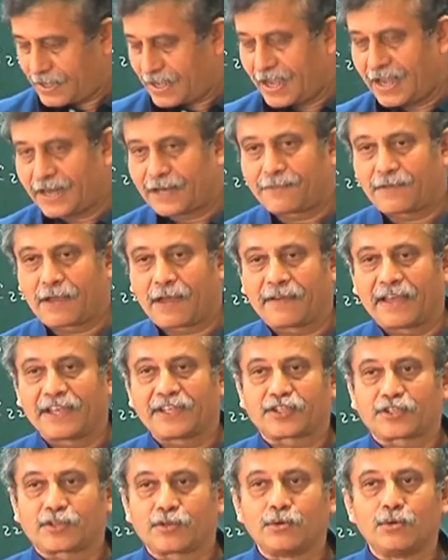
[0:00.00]
And if you have
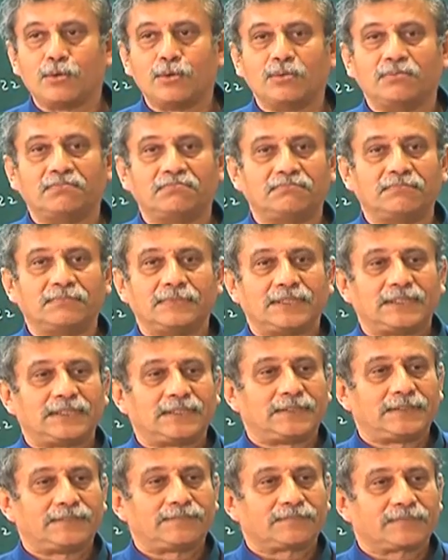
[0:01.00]
H2,
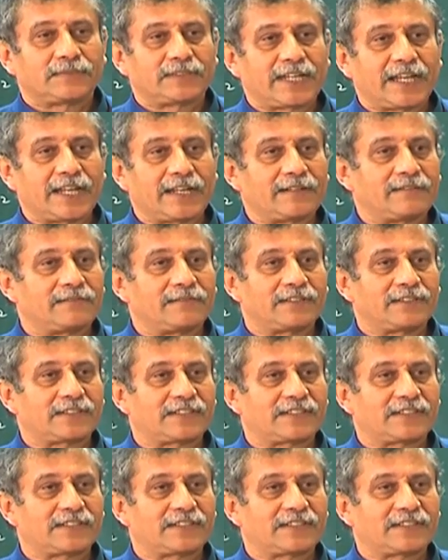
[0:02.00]
then